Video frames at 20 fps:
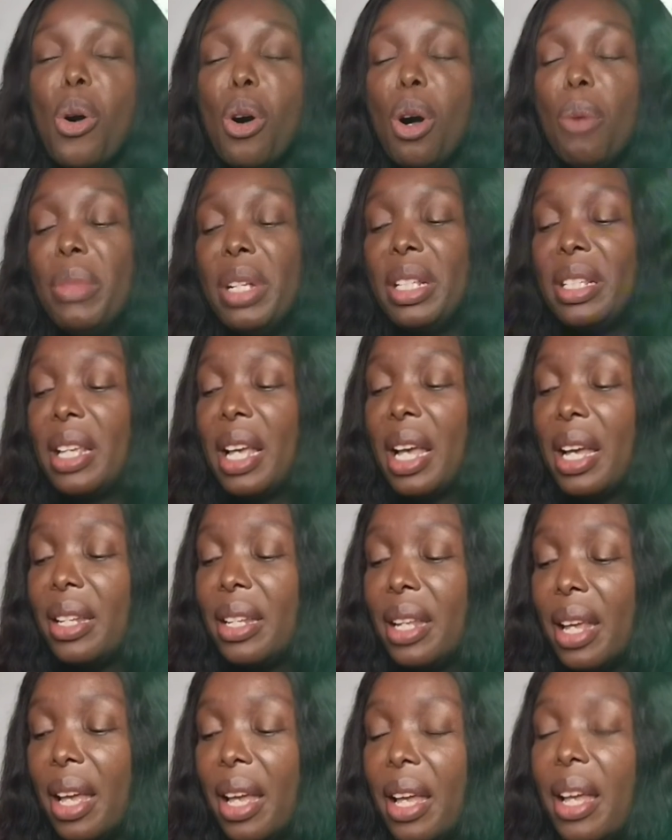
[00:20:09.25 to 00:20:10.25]

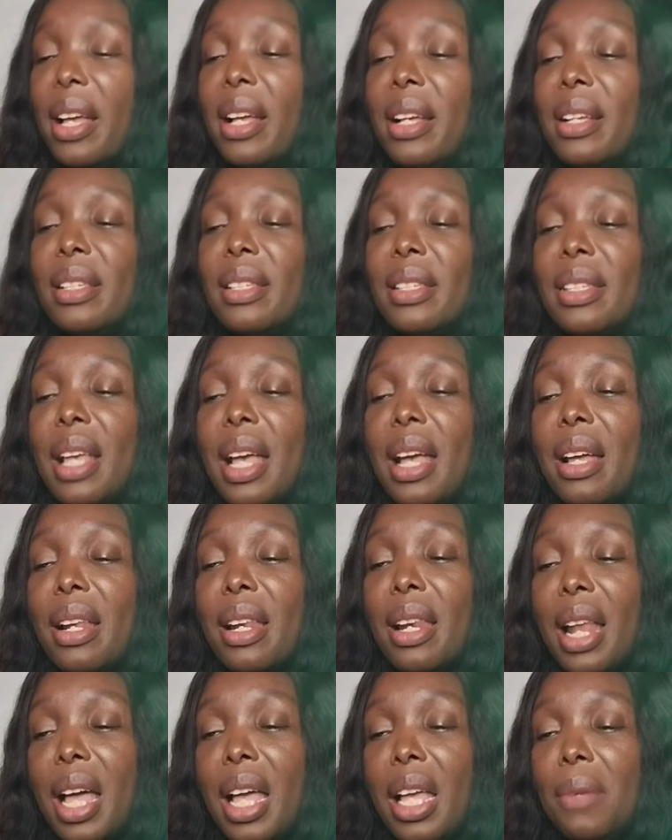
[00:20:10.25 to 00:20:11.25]
committed
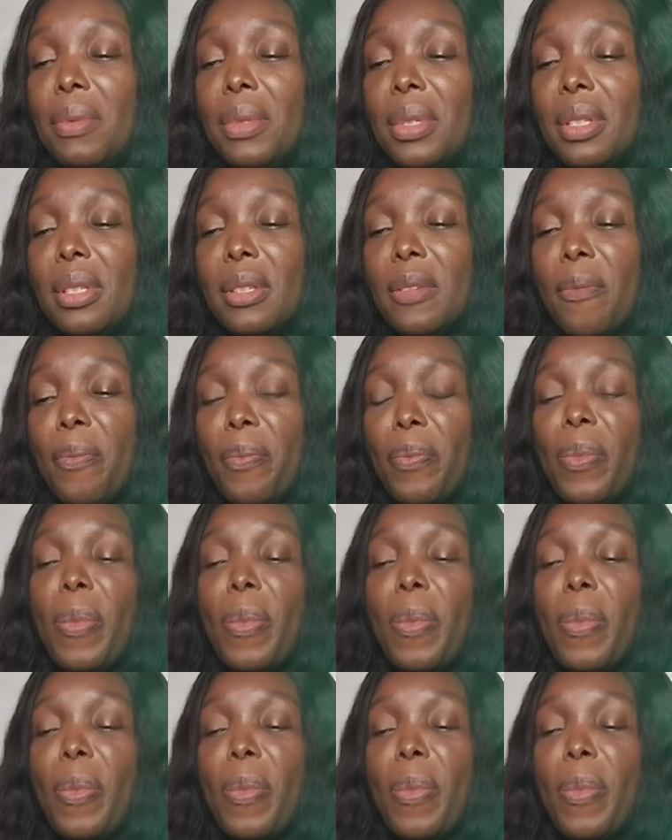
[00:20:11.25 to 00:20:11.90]
cell lines,